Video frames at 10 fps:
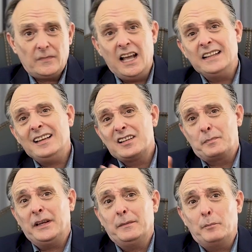and has
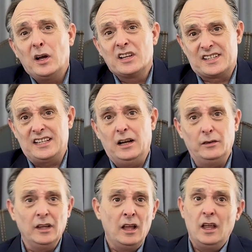been passed
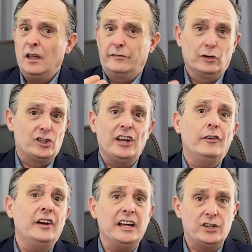down for
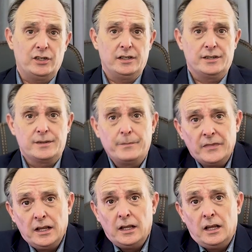generations.
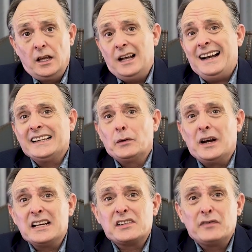
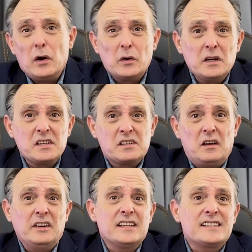Otherwise, focus
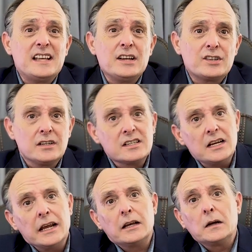on essentials
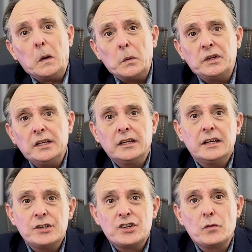like clothing,
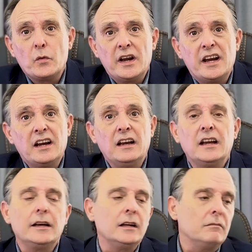kitchenware,
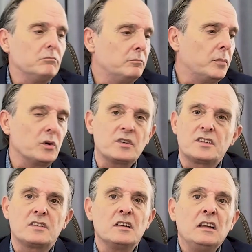linen,
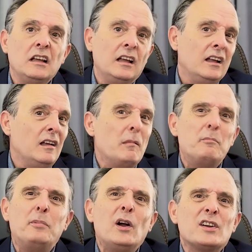books,
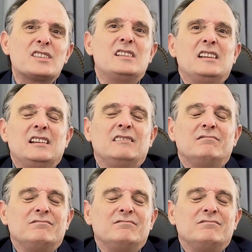personal,